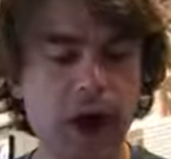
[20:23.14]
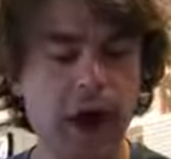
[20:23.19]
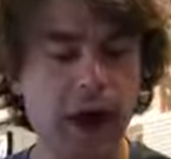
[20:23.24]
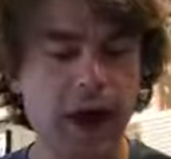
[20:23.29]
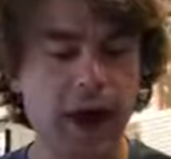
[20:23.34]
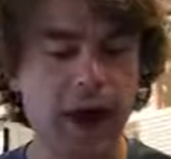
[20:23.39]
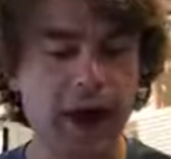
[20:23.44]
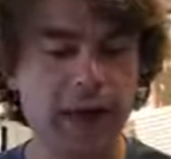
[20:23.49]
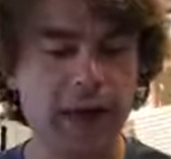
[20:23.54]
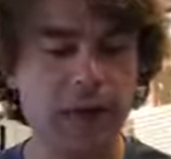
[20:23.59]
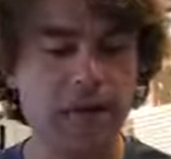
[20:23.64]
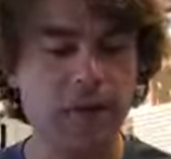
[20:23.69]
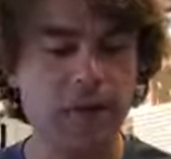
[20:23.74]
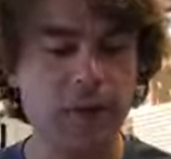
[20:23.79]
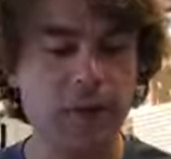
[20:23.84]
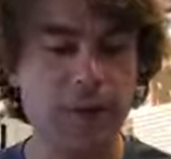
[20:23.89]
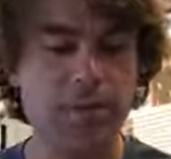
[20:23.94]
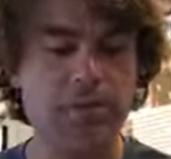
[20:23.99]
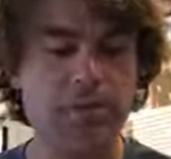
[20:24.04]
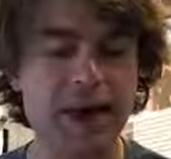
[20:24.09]
had
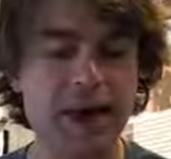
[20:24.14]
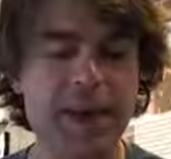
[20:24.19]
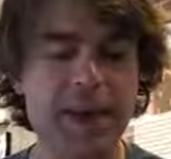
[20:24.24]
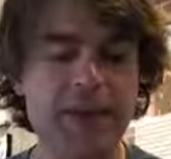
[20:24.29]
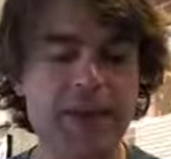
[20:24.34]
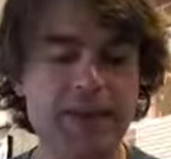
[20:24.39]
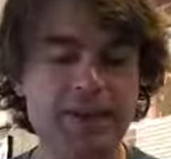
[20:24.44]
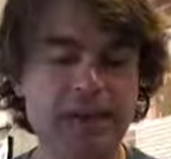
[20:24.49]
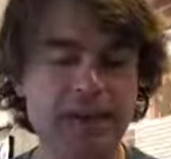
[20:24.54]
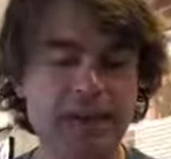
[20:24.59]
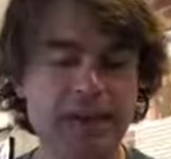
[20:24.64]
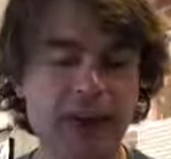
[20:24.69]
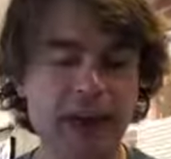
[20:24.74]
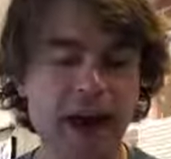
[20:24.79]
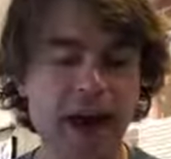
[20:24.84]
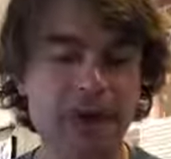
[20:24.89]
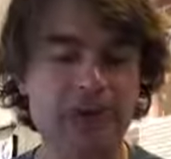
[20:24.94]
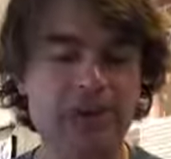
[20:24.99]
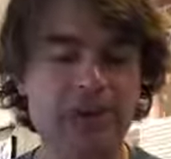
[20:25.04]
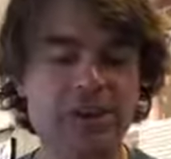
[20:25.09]
remained
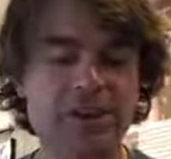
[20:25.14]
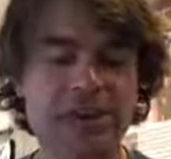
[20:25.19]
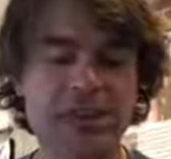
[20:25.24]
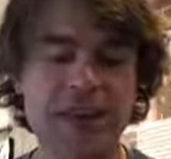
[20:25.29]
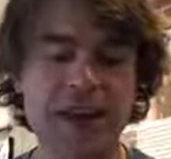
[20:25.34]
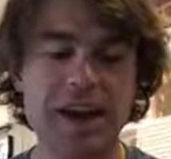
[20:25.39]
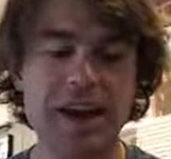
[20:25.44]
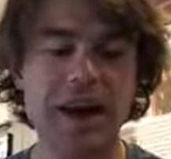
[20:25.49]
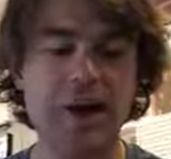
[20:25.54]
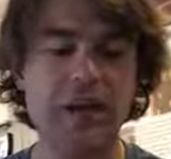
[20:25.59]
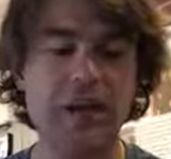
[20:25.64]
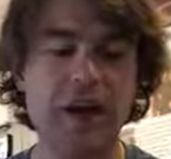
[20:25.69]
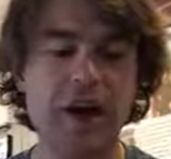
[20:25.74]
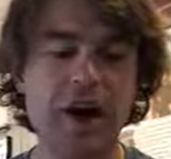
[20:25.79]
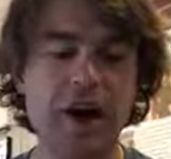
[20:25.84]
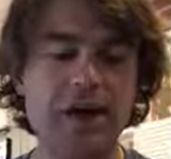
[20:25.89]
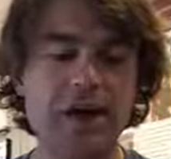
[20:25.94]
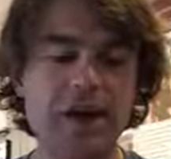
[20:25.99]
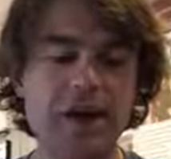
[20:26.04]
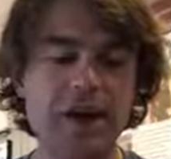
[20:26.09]
after spending
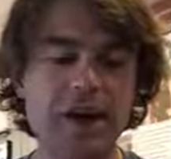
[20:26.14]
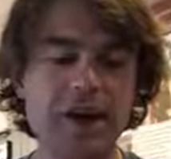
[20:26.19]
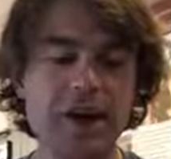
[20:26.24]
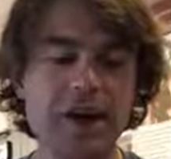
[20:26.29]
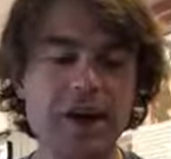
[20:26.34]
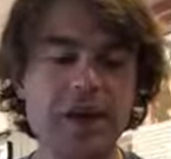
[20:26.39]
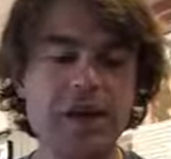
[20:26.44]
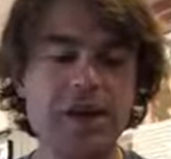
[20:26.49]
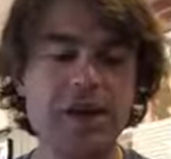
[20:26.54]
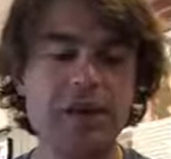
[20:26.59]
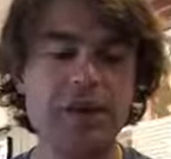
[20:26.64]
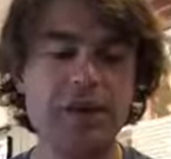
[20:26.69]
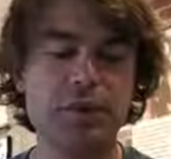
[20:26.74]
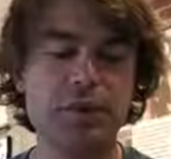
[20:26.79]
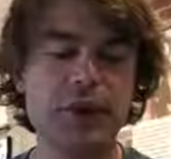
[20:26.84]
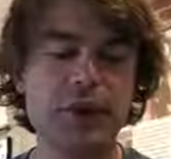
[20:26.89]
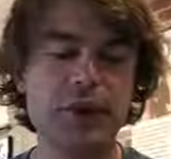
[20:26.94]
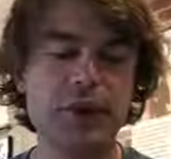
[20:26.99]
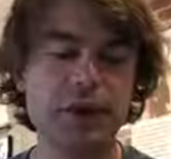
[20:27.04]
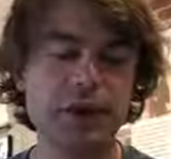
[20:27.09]

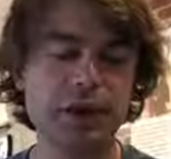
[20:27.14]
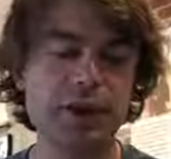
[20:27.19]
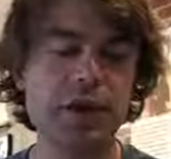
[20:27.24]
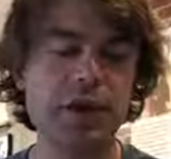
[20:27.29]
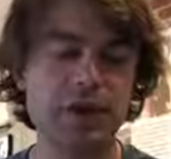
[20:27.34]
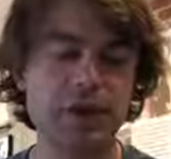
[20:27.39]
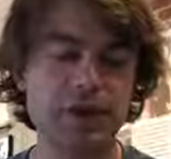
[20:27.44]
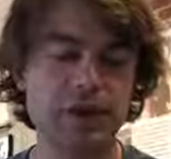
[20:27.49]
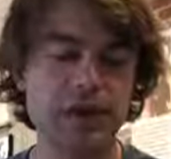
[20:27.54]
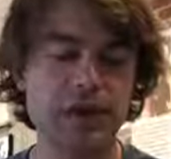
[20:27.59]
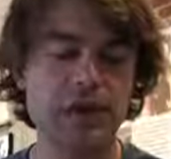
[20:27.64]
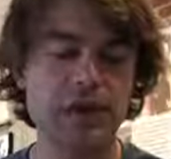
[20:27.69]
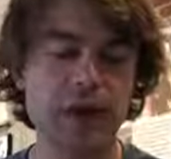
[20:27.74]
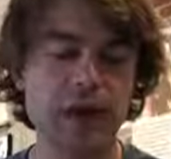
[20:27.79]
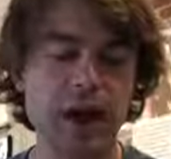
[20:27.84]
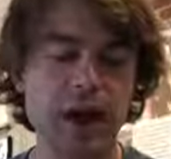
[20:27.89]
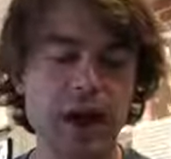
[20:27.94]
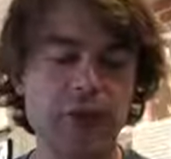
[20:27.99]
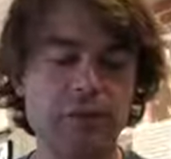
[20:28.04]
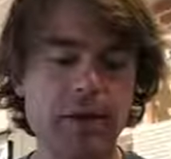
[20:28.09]
183 years
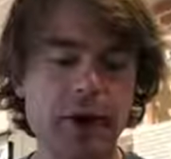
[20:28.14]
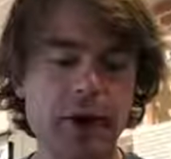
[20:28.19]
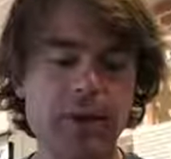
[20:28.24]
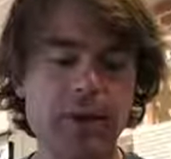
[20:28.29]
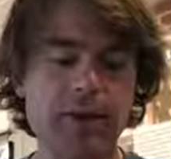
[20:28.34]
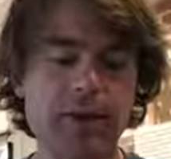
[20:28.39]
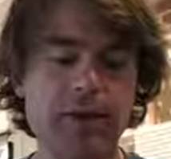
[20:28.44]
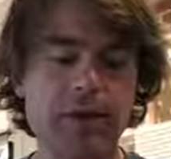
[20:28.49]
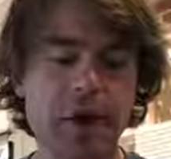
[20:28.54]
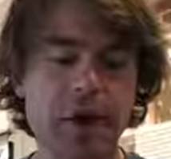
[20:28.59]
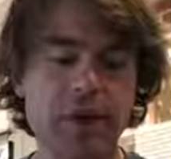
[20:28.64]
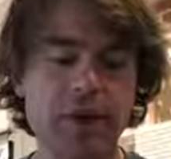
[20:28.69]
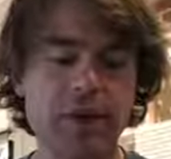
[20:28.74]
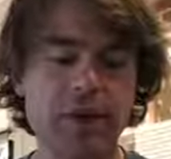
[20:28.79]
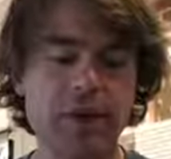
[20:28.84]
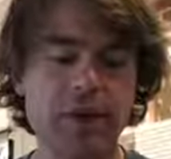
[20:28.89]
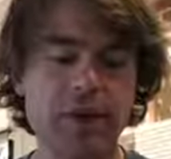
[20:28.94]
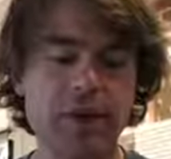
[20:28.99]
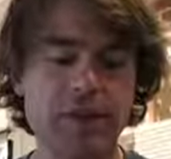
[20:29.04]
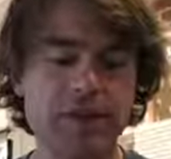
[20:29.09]
among salt,
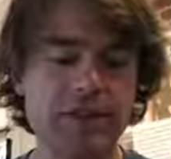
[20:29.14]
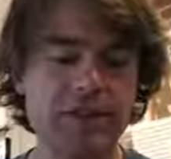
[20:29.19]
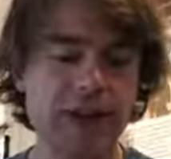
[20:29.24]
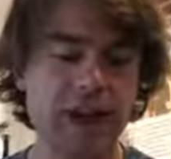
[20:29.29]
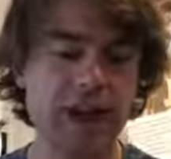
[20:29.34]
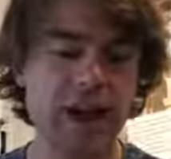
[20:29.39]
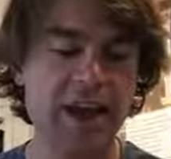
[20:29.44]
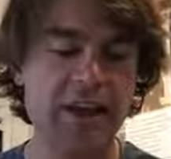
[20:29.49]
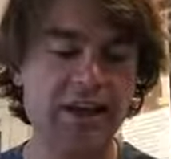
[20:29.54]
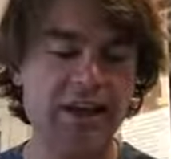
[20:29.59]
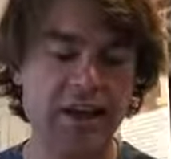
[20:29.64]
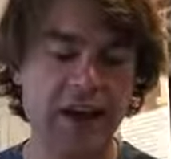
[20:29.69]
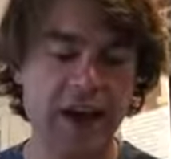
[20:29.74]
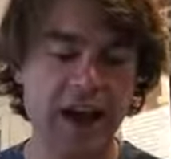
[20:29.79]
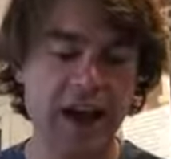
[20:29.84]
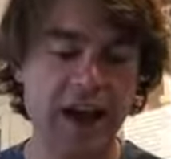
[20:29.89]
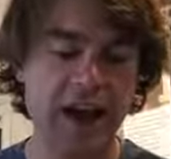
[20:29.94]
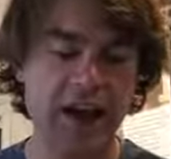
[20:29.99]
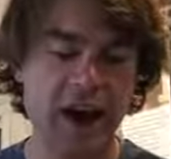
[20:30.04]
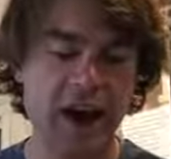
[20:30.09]
sand,
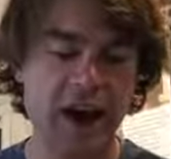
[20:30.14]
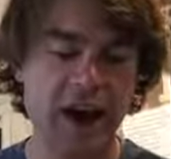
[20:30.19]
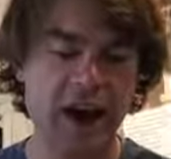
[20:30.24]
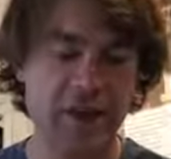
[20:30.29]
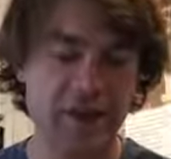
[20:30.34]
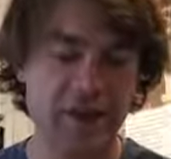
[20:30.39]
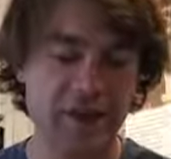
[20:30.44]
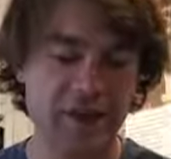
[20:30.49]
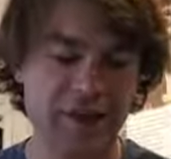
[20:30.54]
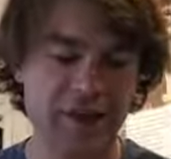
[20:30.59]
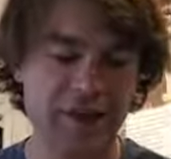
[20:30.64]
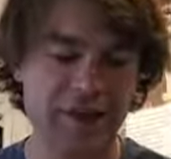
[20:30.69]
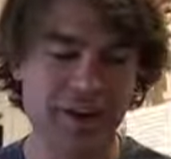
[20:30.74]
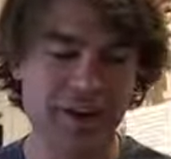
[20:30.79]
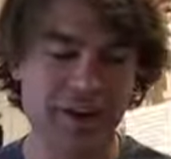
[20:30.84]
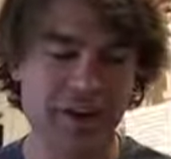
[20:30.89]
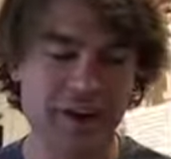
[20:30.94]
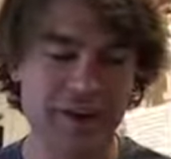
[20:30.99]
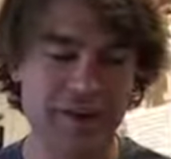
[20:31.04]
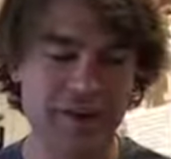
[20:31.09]
and other
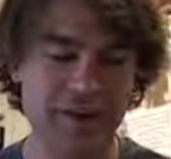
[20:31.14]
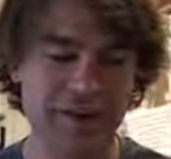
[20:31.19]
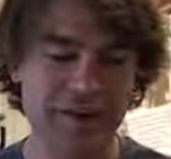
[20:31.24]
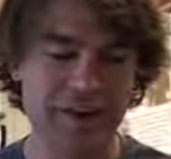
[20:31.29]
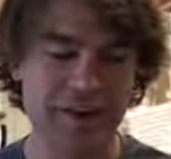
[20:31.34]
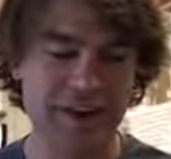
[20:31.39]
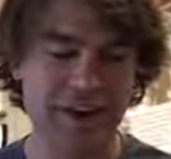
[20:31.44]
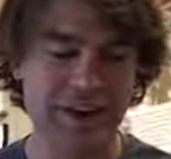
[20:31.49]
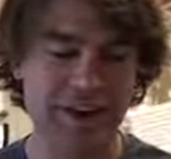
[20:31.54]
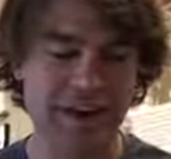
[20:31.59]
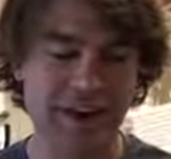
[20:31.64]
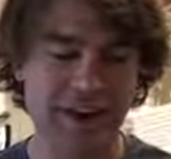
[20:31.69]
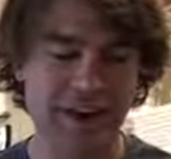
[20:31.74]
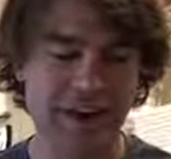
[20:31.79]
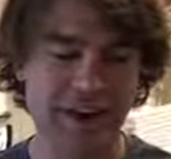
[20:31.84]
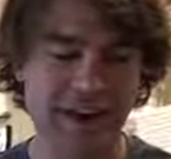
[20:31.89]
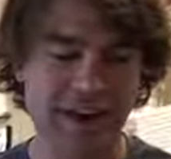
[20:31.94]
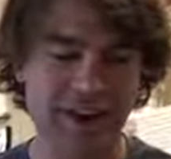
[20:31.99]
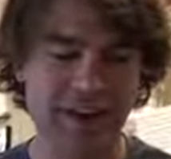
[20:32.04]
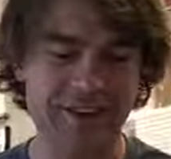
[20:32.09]
undersea
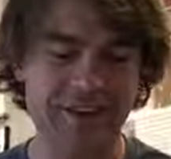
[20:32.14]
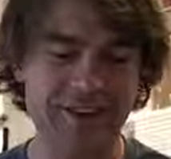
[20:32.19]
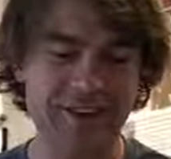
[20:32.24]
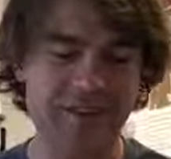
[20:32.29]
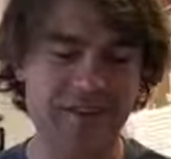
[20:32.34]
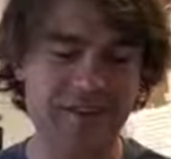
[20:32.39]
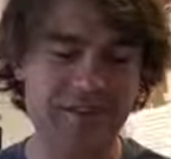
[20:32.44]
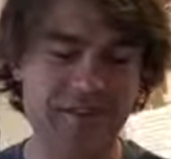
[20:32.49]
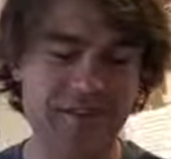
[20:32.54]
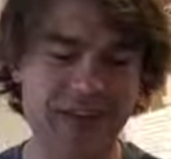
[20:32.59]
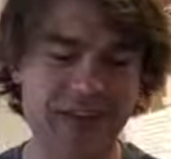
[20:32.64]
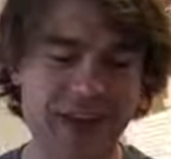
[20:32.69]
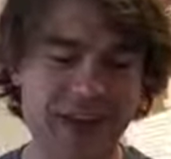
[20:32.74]
attackers.